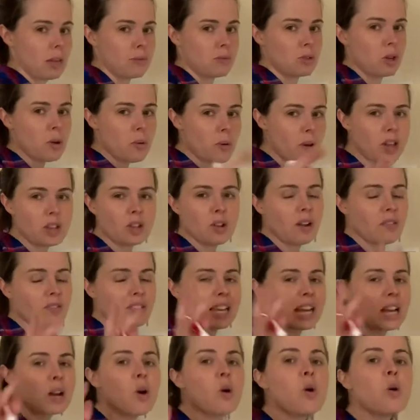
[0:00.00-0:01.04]
Don't worry, you don't have to
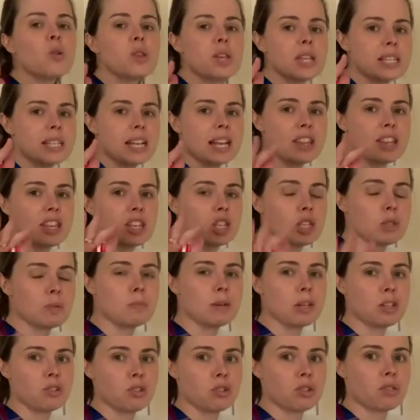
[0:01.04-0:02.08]
take all this in. This is
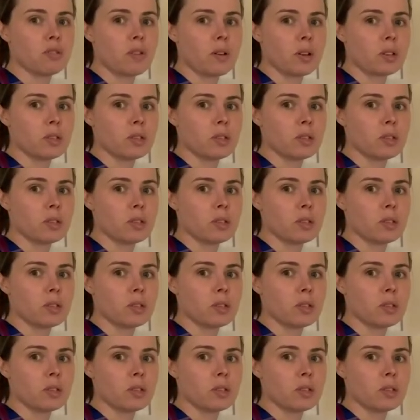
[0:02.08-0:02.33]
me just throwing